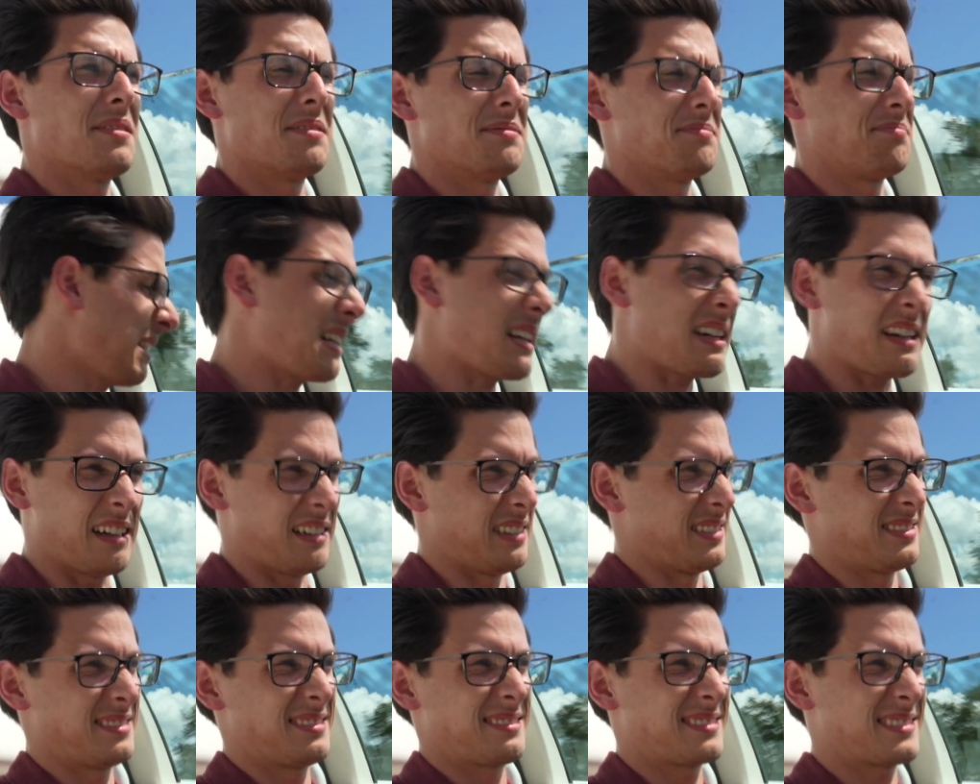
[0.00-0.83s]
Oh,
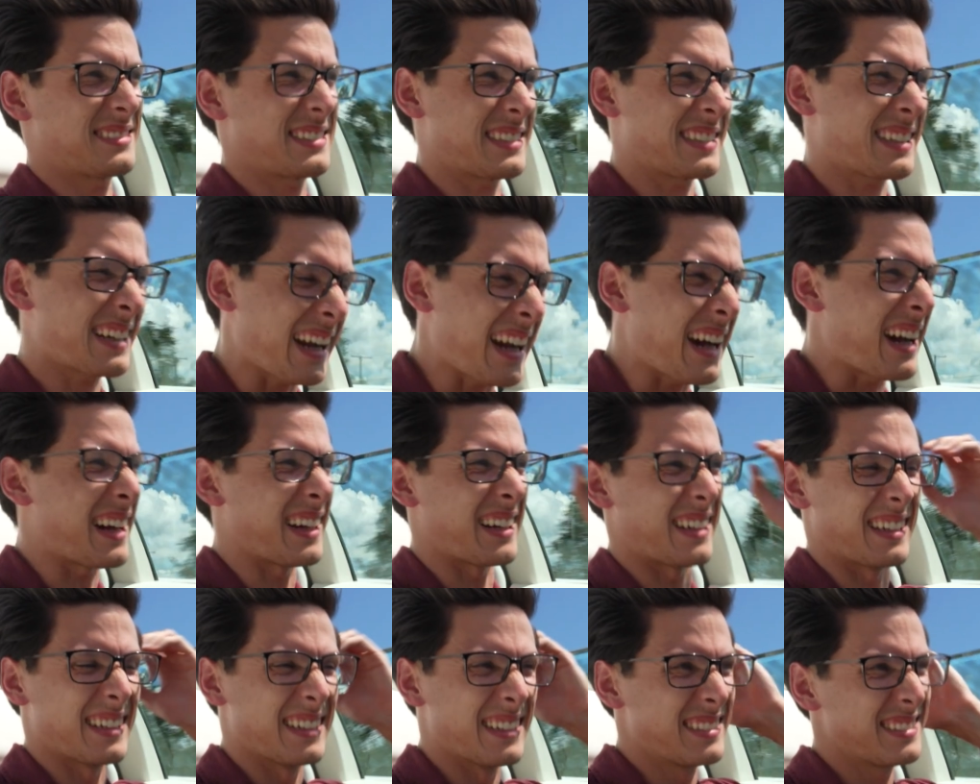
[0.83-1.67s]

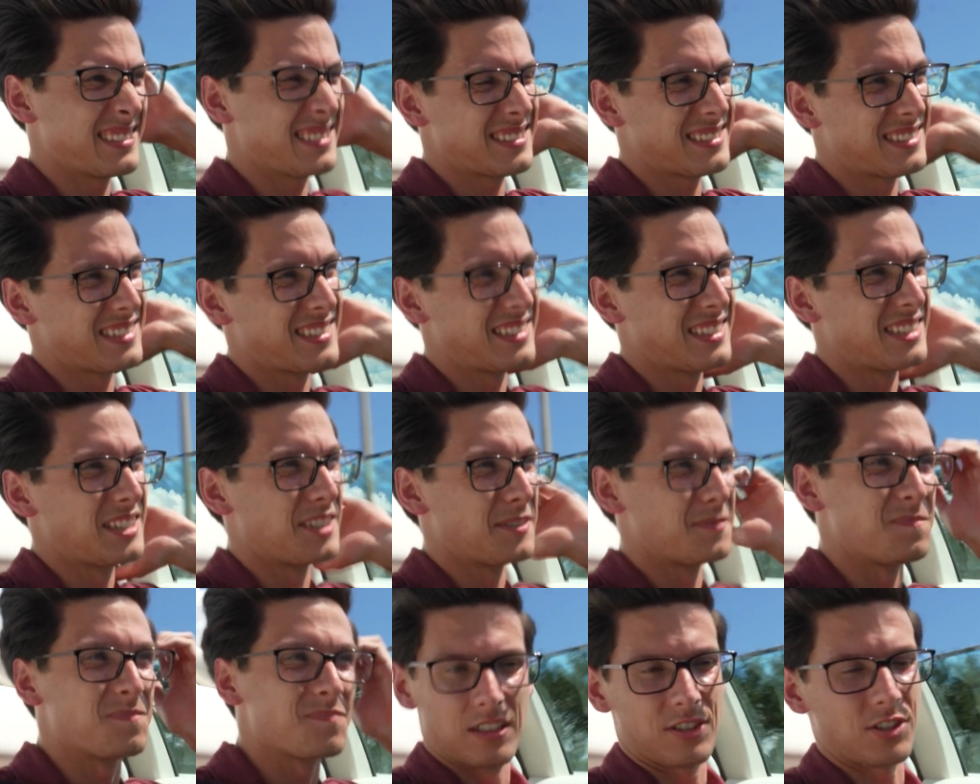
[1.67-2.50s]
God.
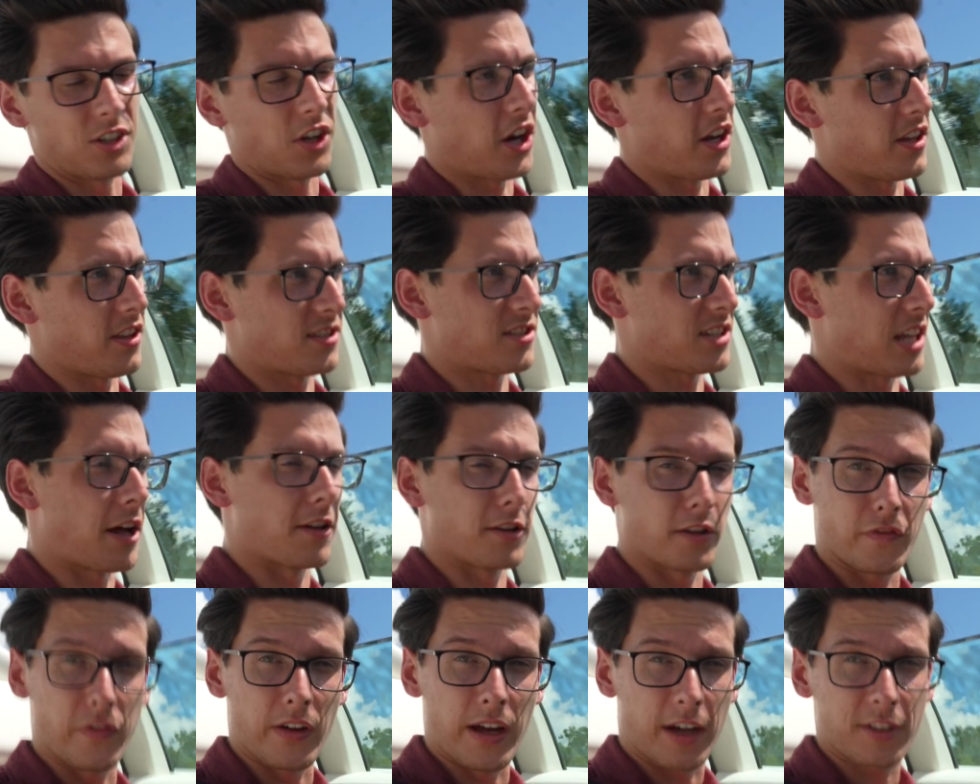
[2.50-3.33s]
Sorry, the sound
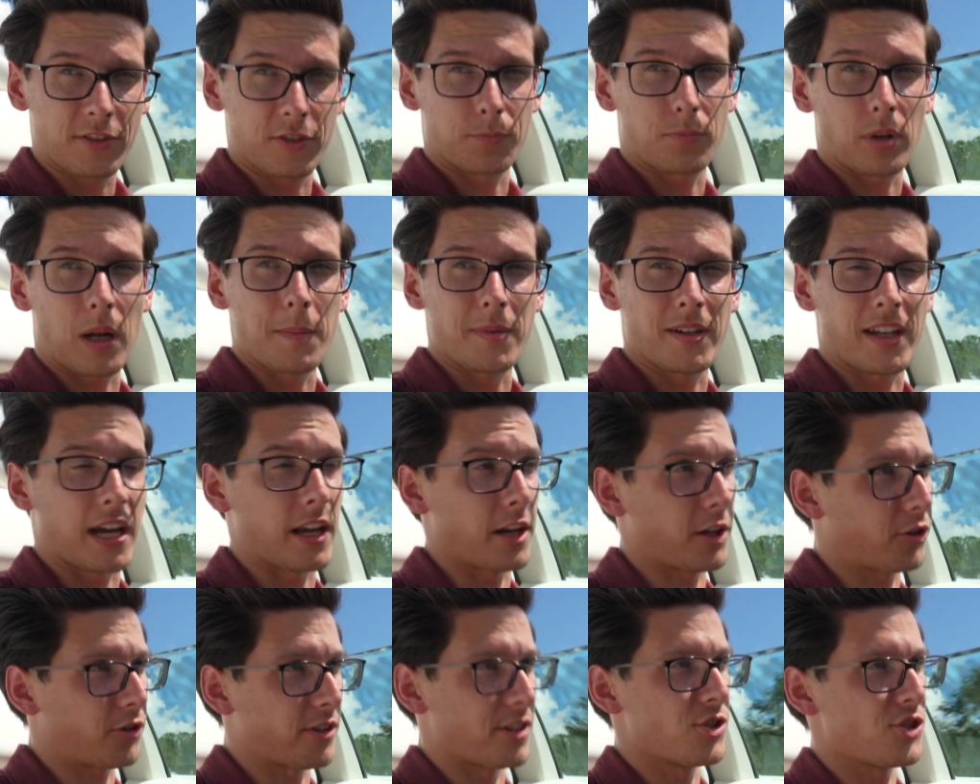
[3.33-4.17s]
effects are probably kind
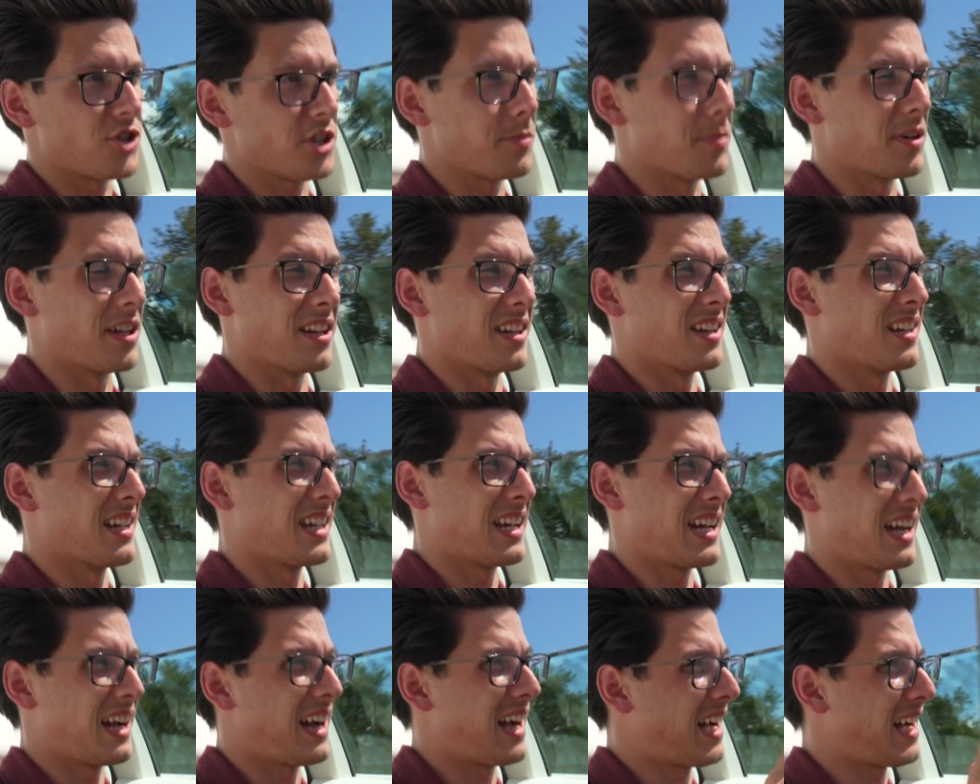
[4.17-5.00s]
of cringy, but,
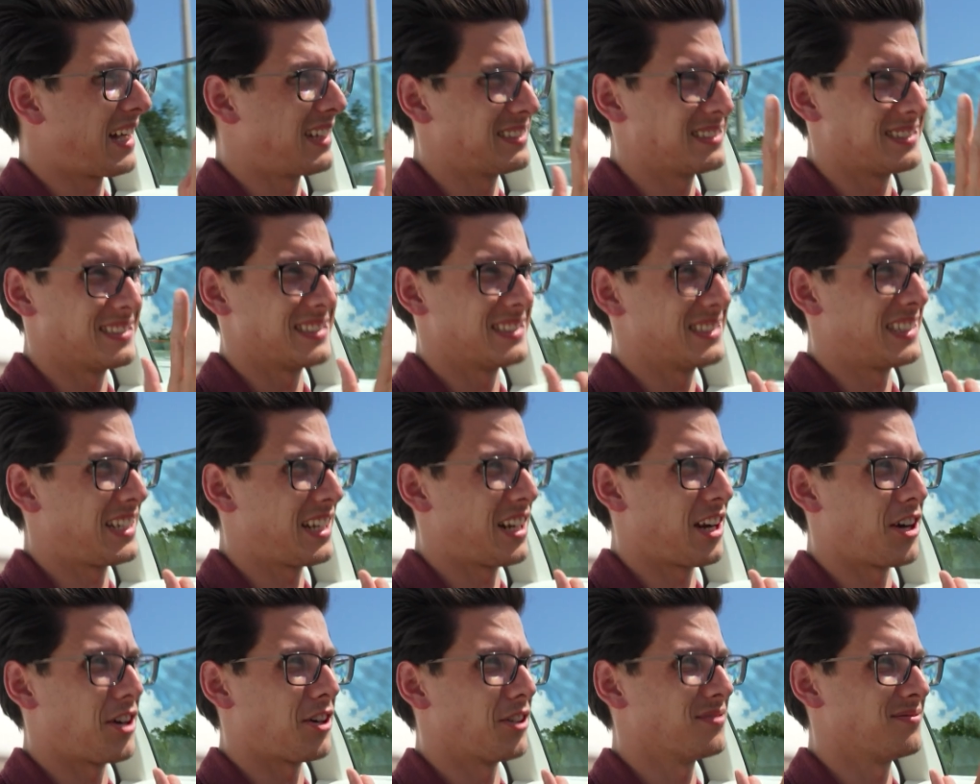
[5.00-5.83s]
you
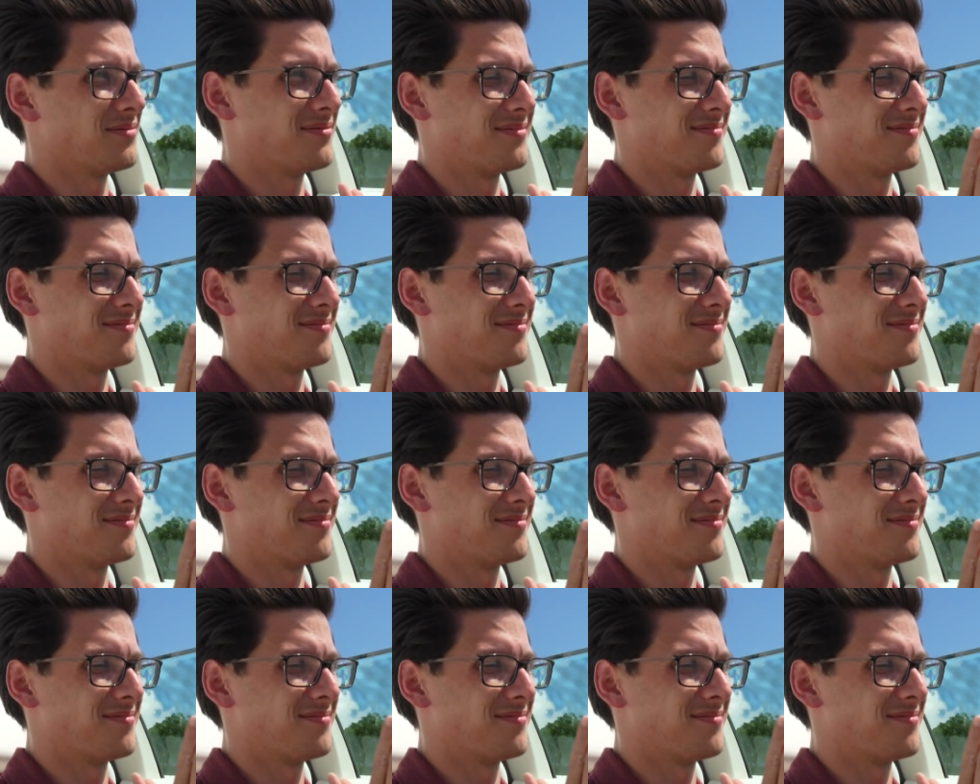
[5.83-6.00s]
know,